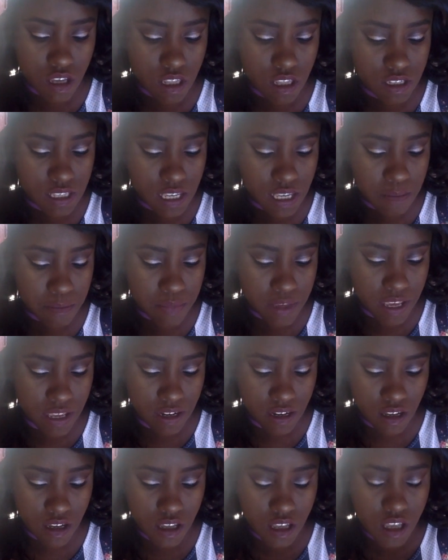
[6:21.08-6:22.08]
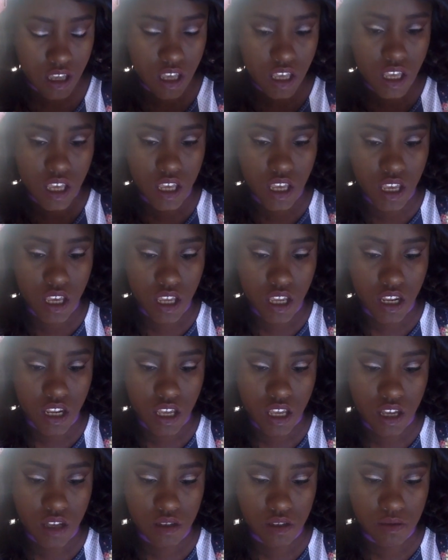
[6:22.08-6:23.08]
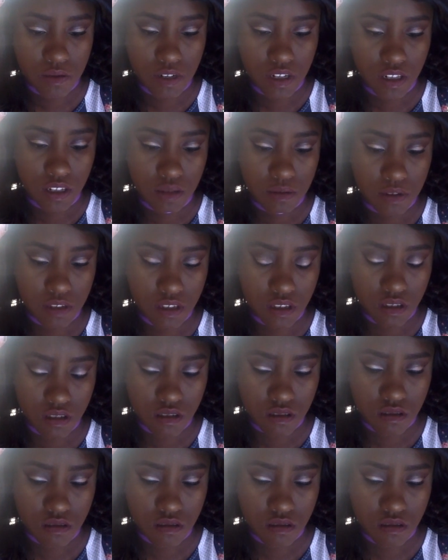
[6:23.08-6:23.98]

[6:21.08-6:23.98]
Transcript: looks like a pin. And it comes with a lipstick.